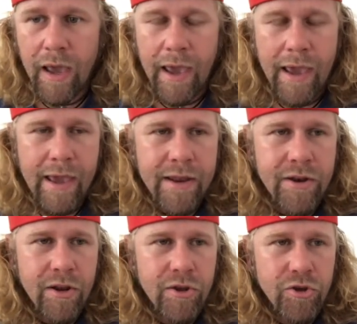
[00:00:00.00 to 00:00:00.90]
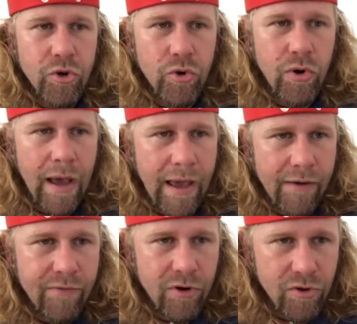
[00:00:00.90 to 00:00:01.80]
and you will
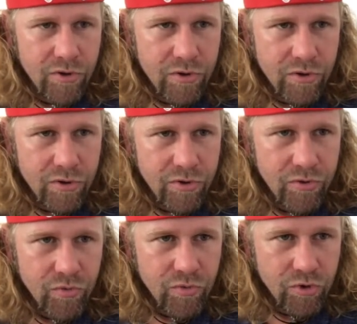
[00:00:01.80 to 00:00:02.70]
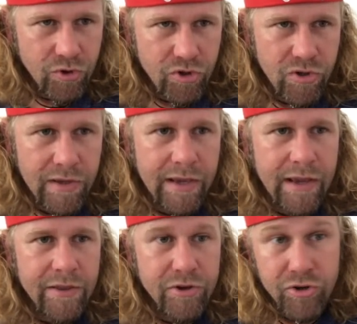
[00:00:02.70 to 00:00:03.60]
have usually
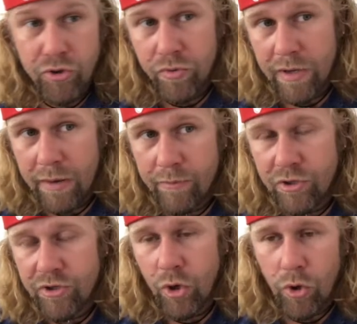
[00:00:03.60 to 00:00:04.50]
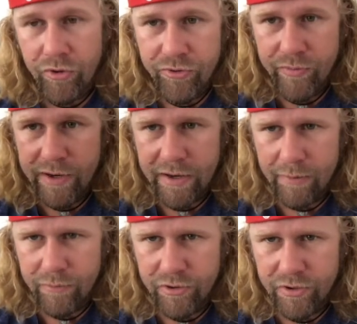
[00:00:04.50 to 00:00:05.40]
either 2 numbers or 3
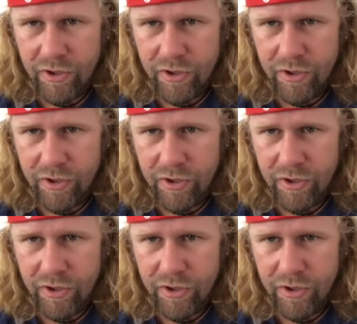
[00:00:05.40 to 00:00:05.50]
numbers.